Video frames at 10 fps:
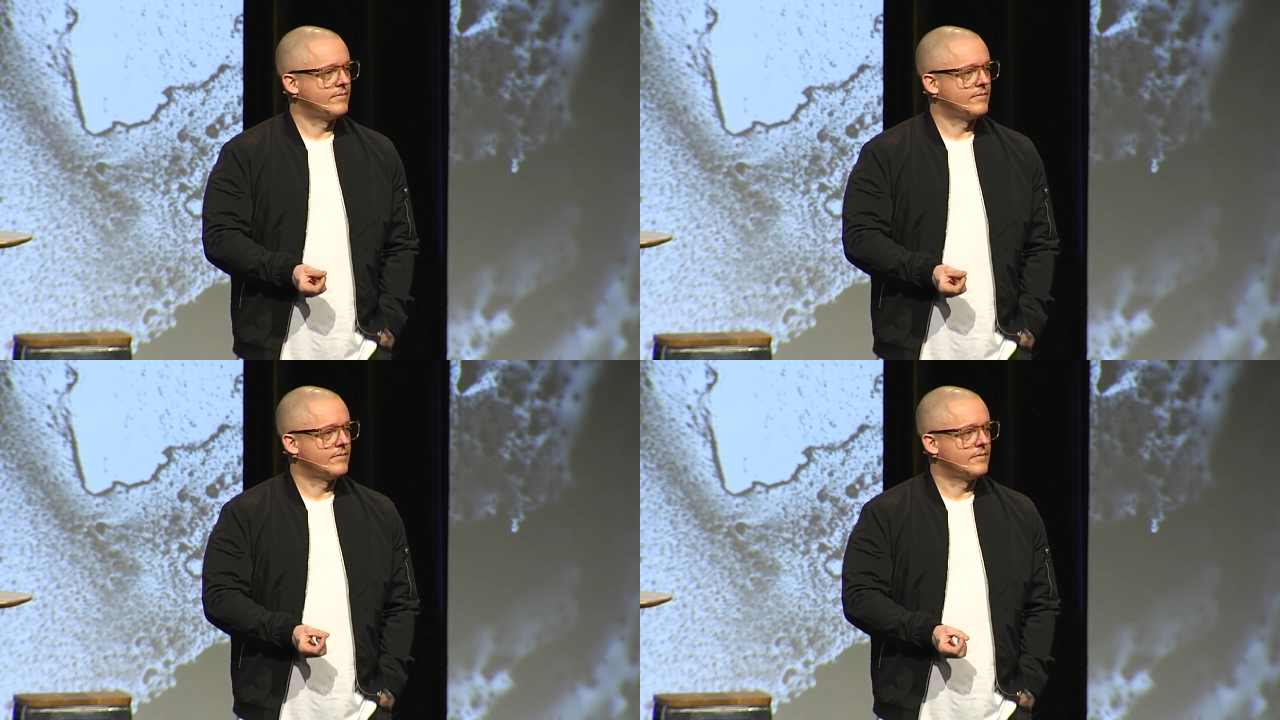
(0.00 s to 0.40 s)

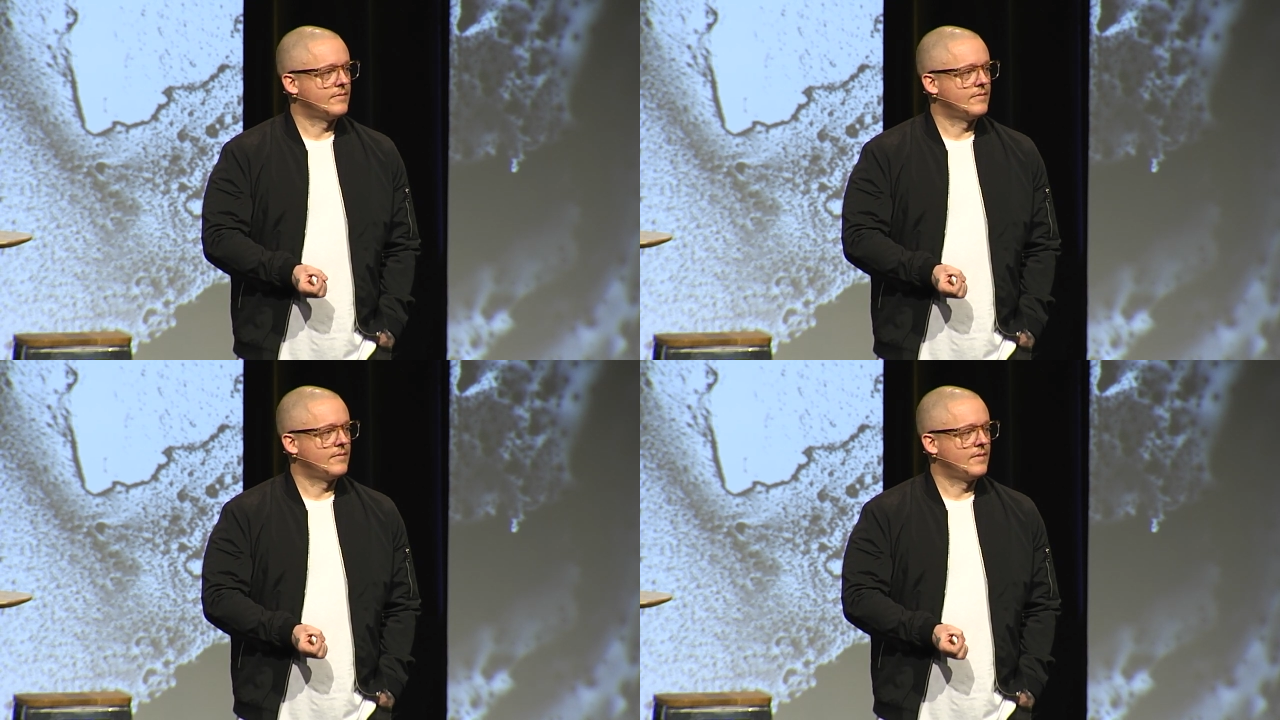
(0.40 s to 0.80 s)

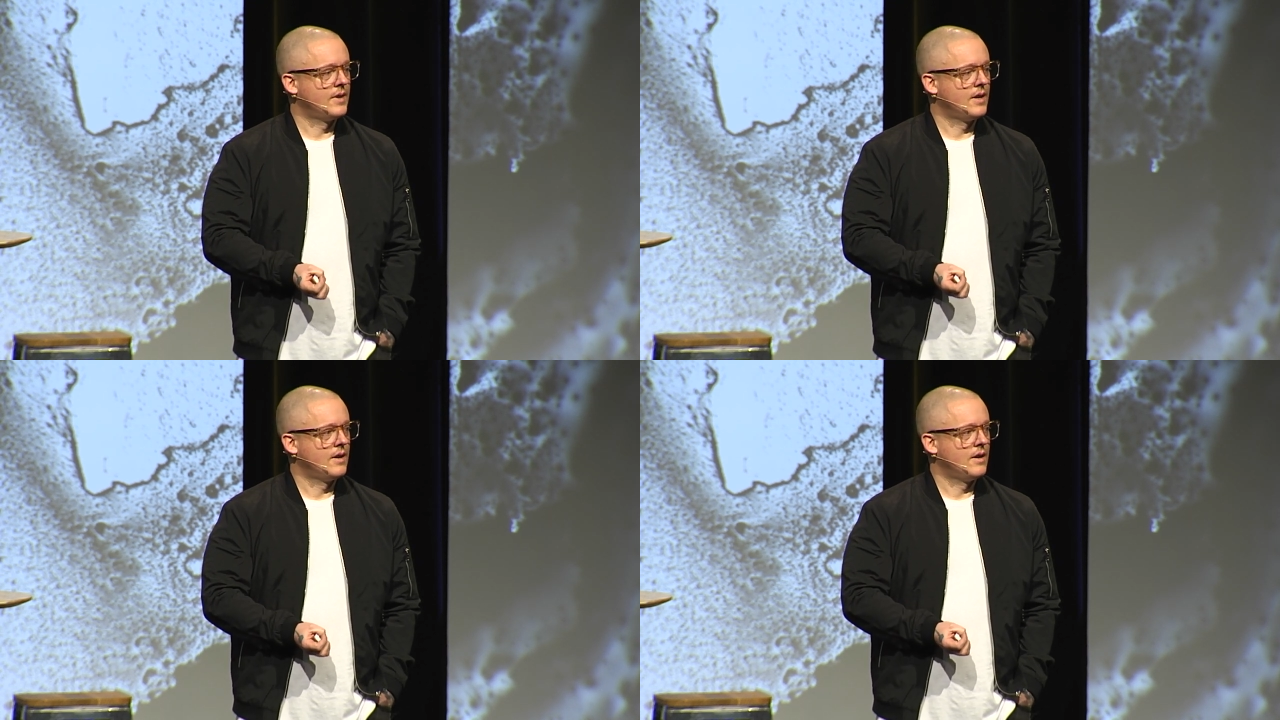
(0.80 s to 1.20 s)

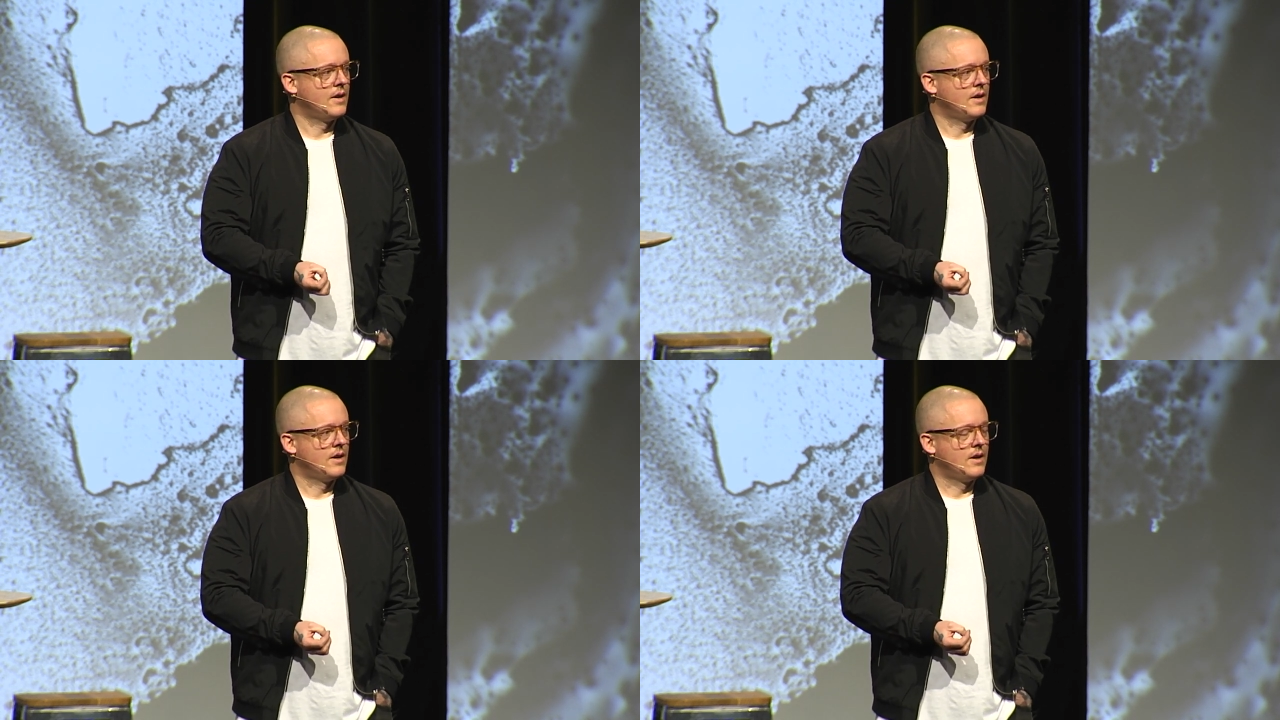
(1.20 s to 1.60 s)

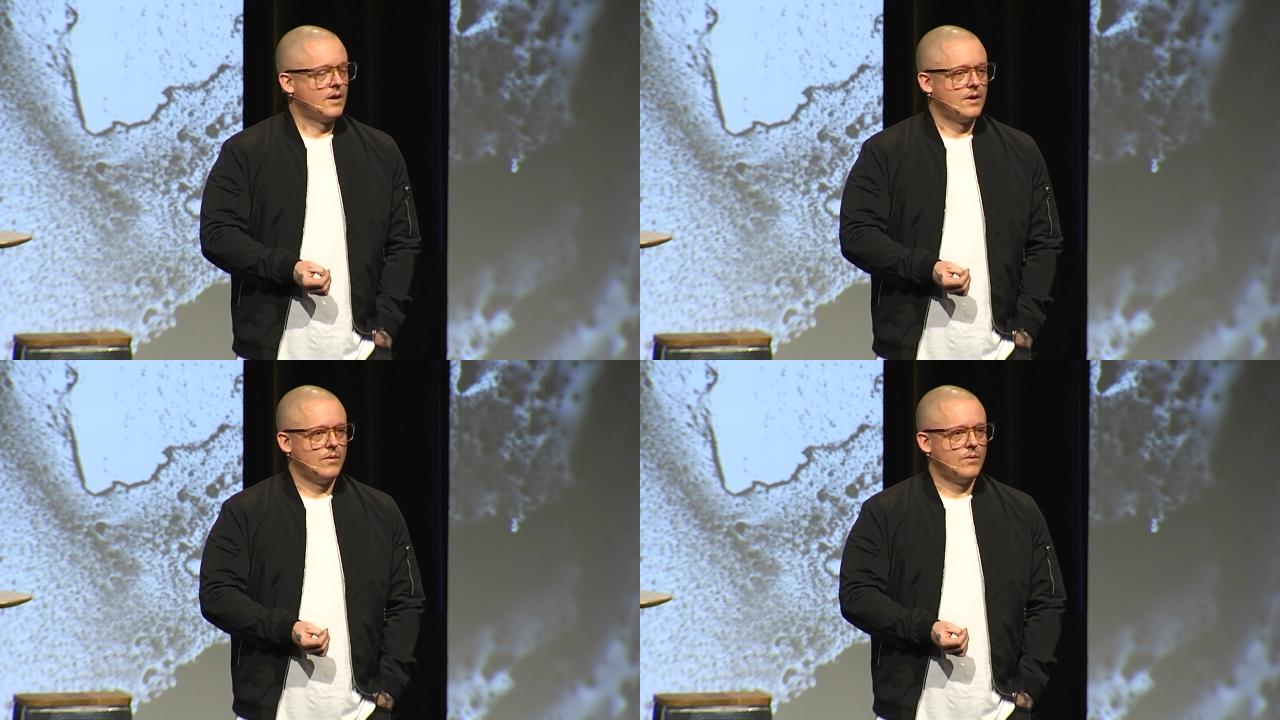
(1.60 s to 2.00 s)

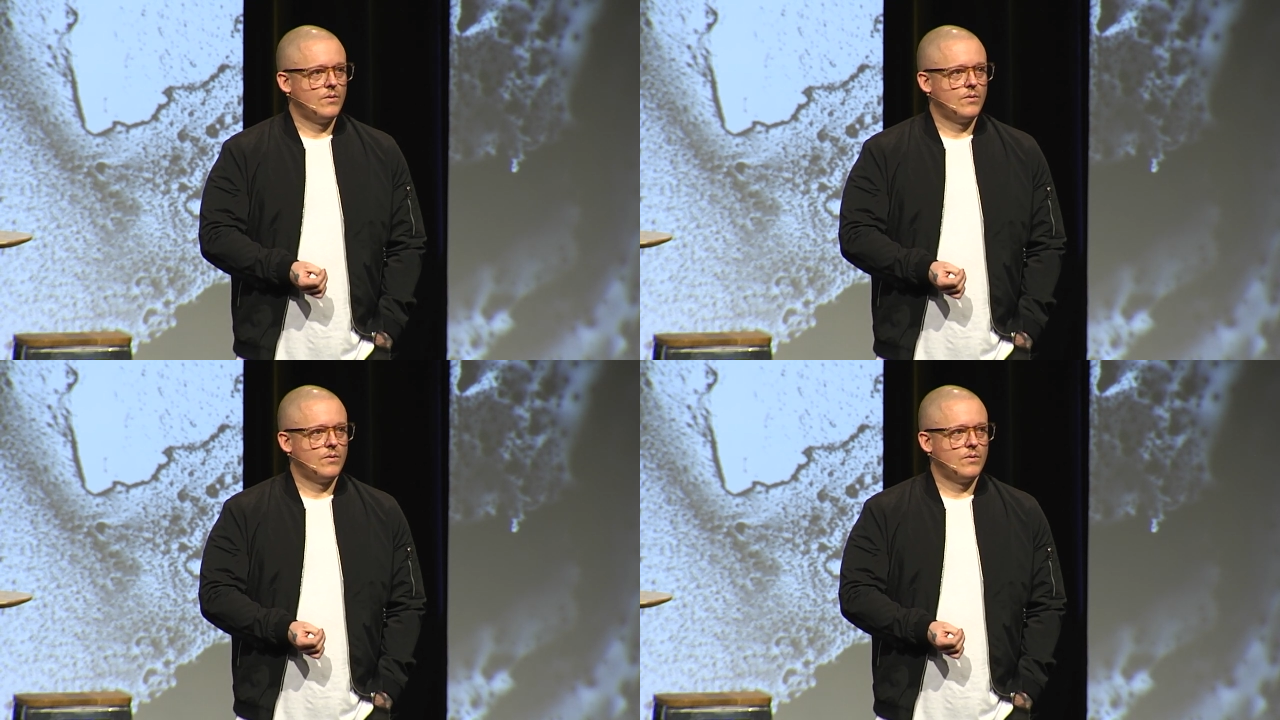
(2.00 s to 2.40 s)
[no speech]